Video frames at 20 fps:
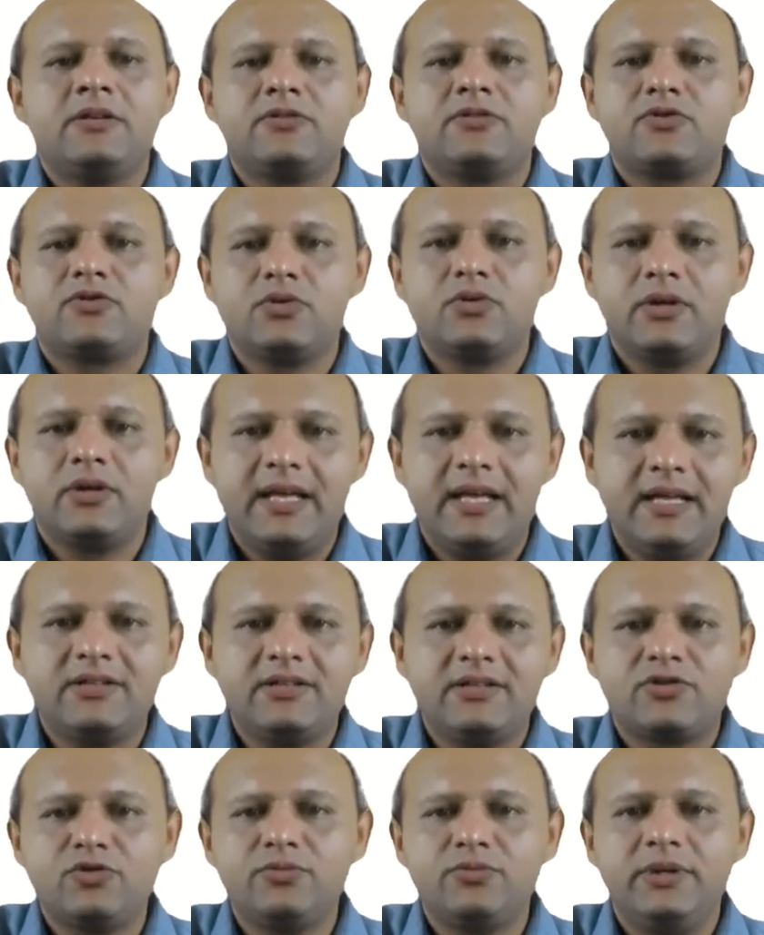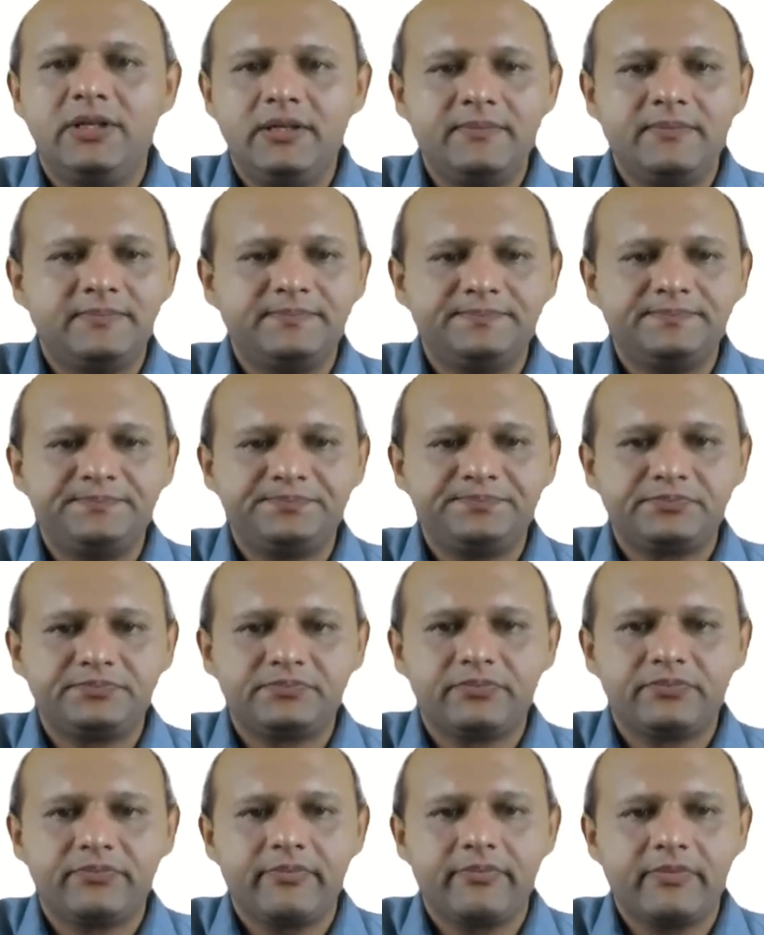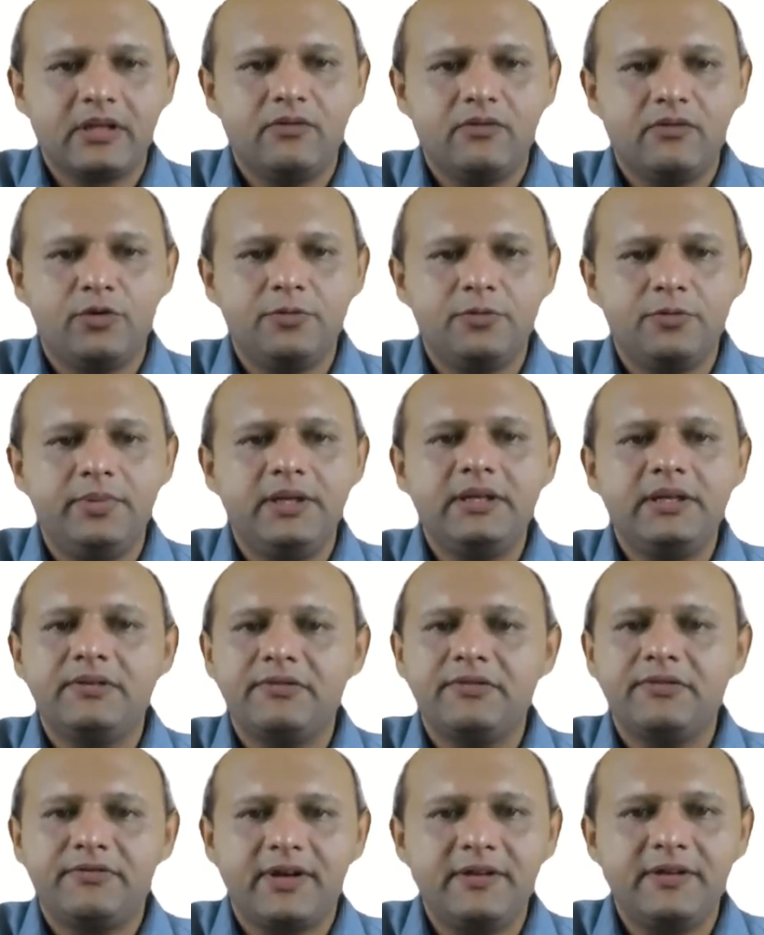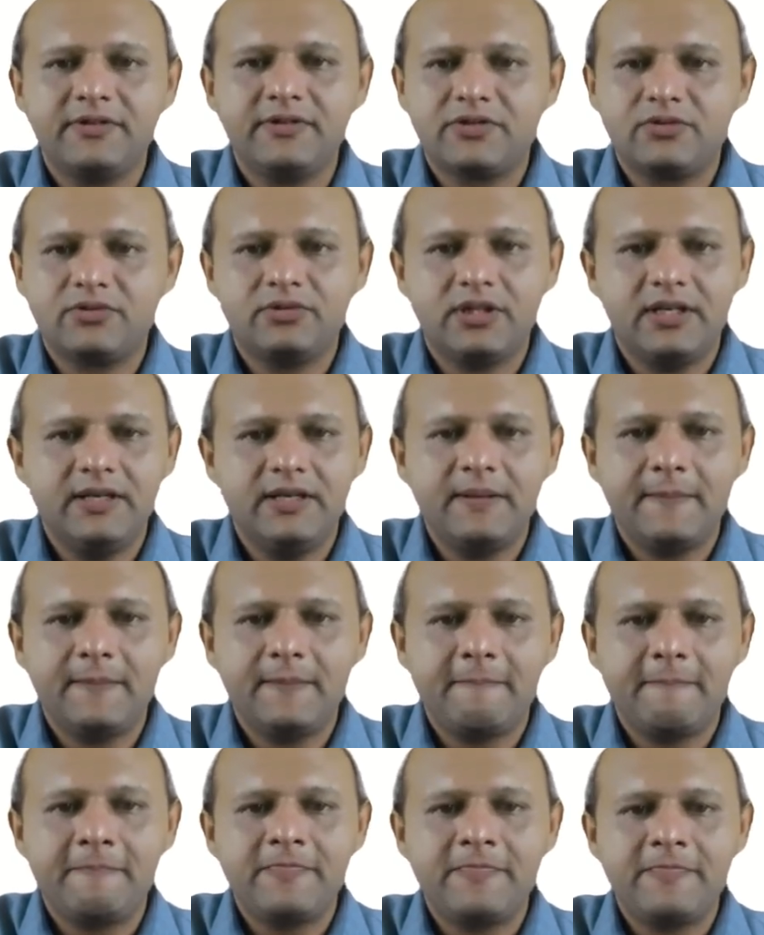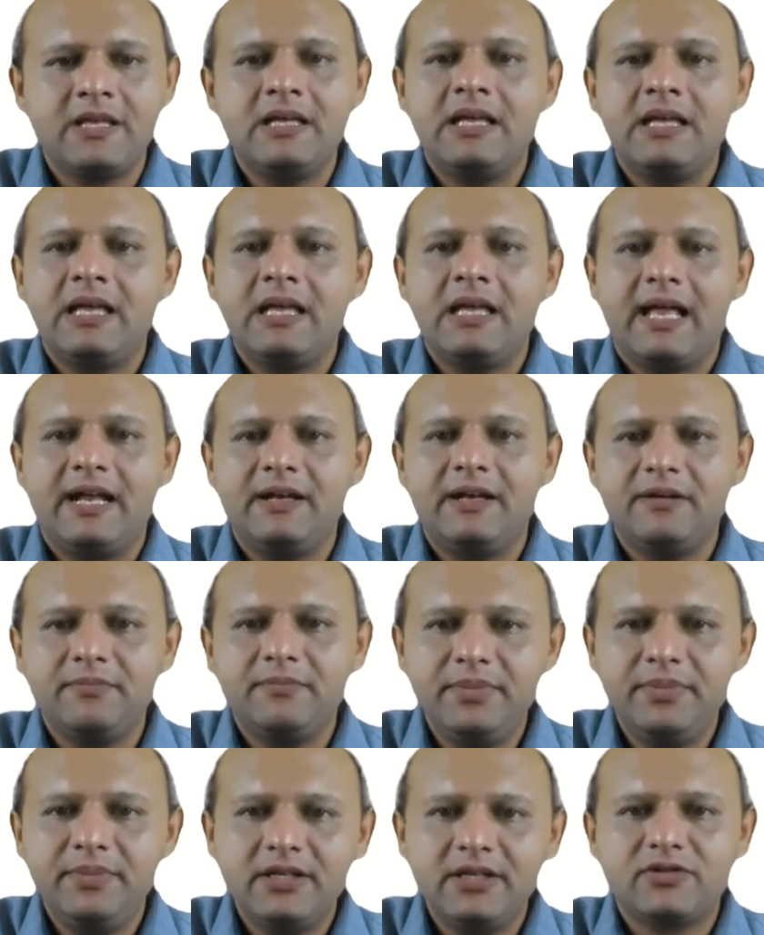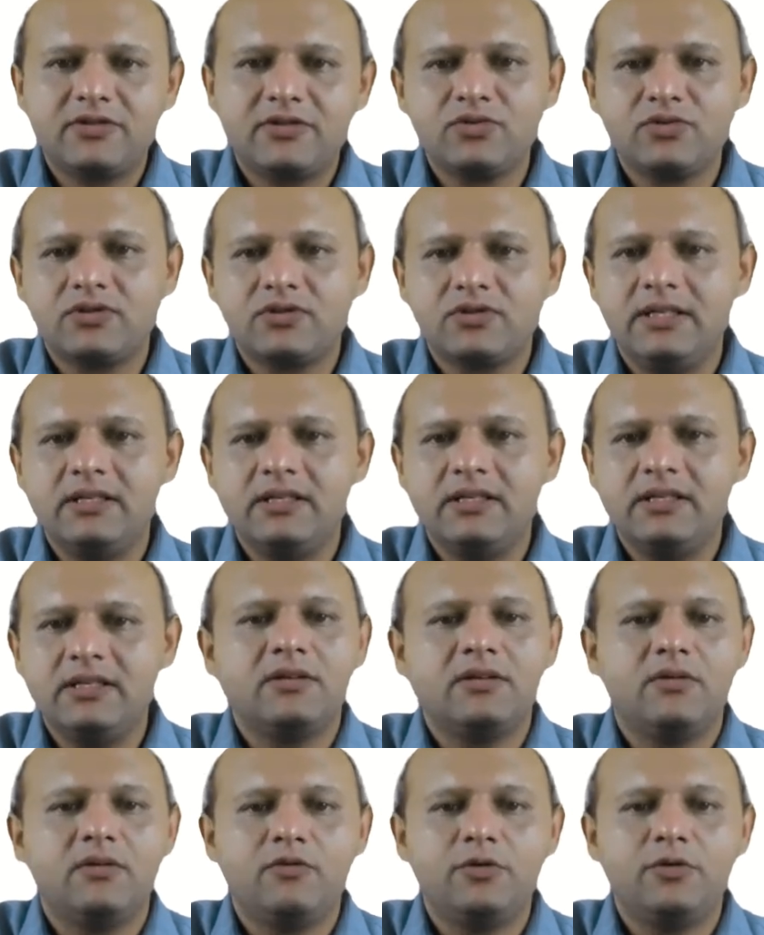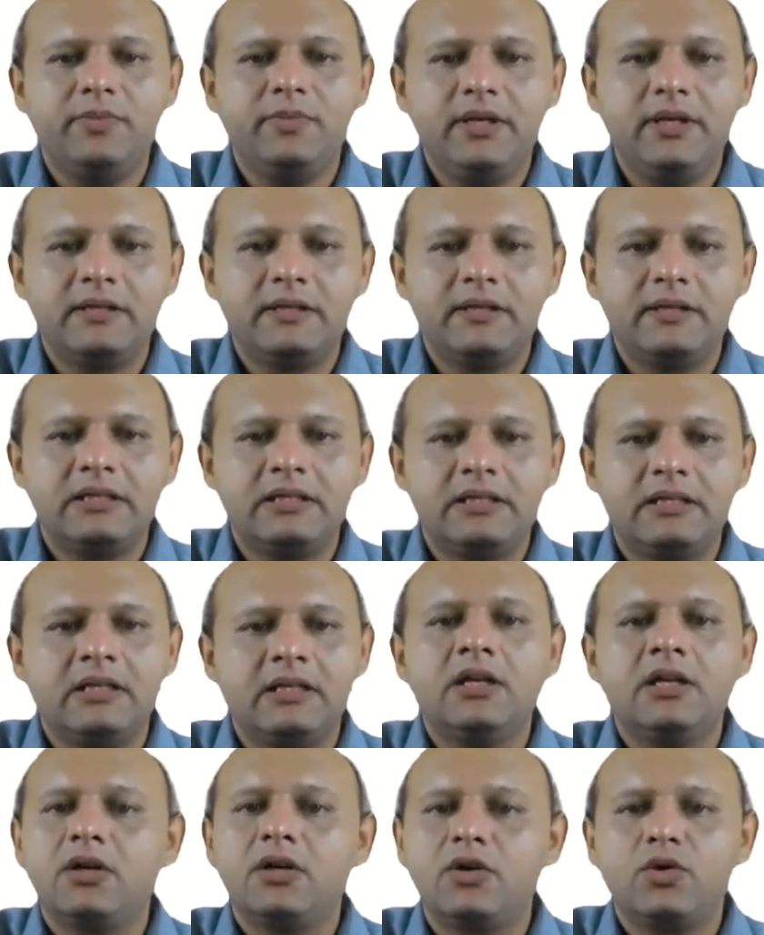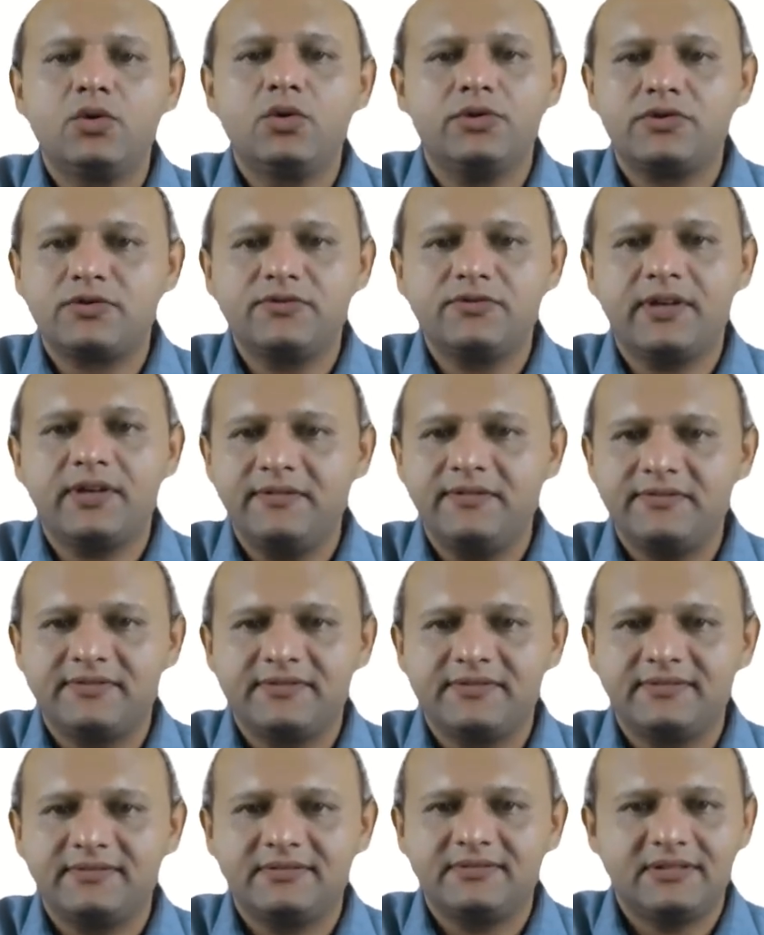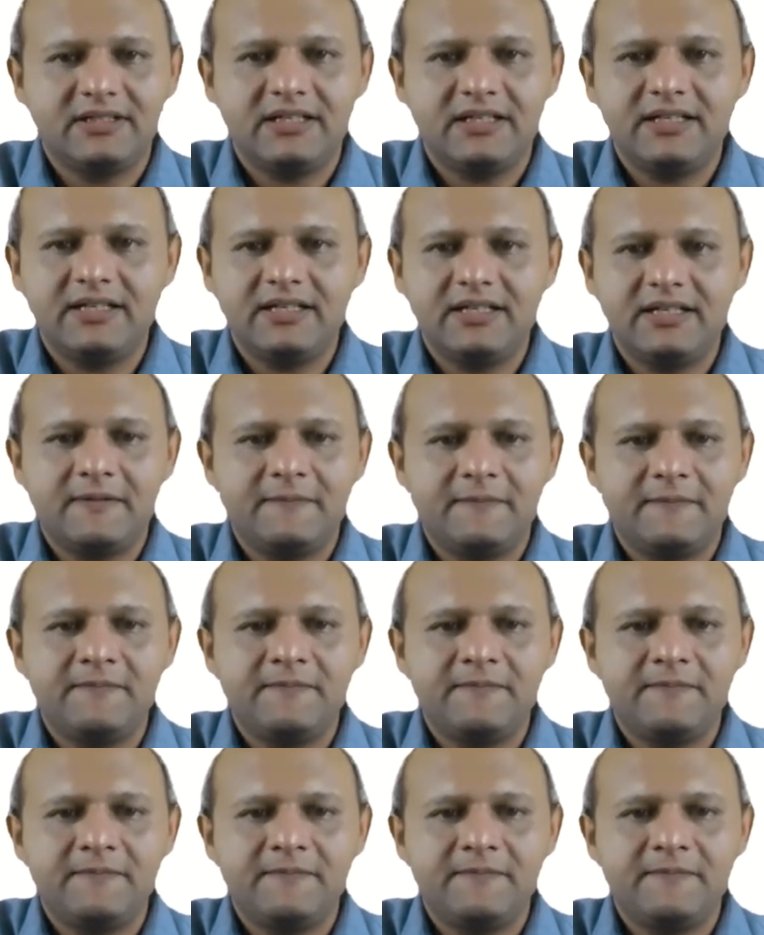So A is to B would be 5:3, and B is to C would be 2:5, correct?